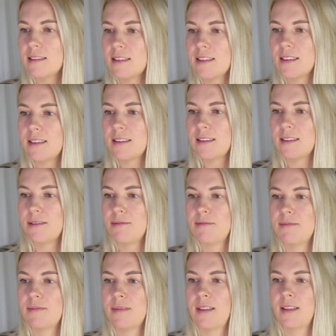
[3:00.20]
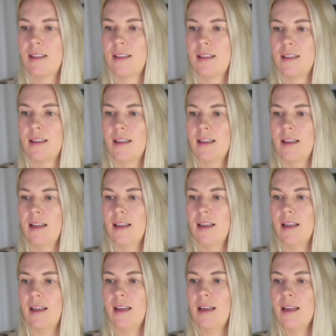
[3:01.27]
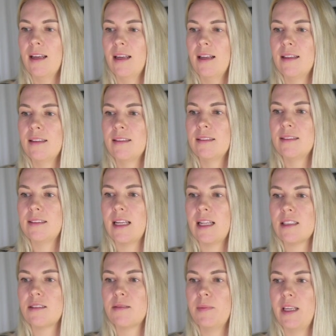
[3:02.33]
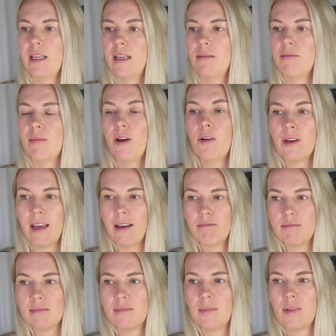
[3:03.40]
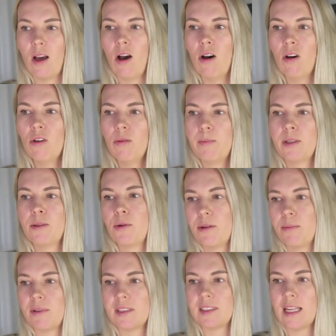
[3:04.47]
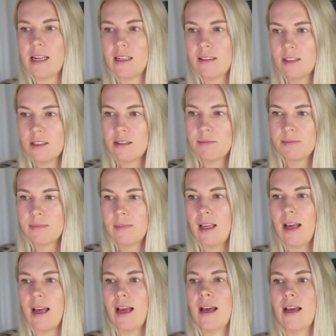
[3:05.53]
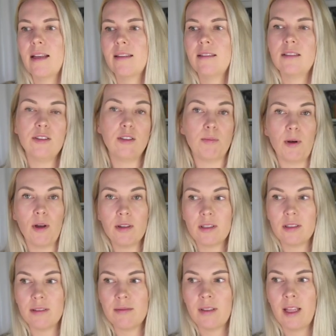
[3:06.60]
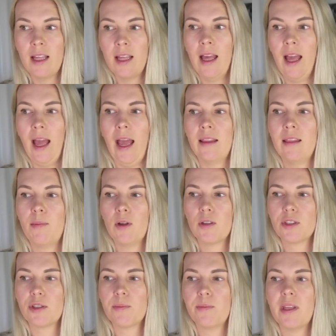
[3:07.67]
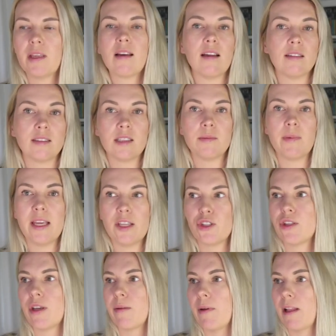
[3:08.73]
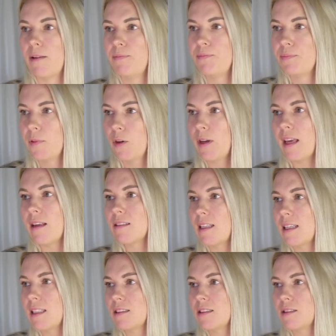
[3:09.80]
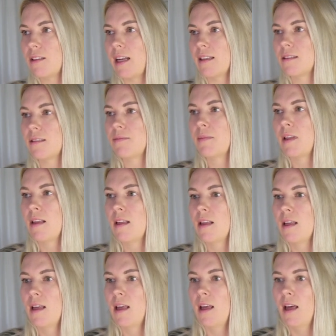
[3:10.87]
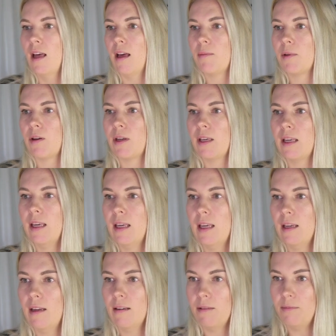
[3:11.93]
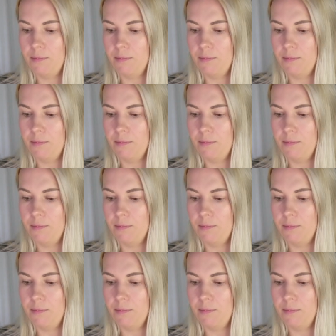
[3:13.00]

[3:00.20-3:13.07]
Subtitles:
it and tells me, okay, open WordPress editor, add a new block, and the block should be custom HTML. Okay, so let's do that. I'm going here,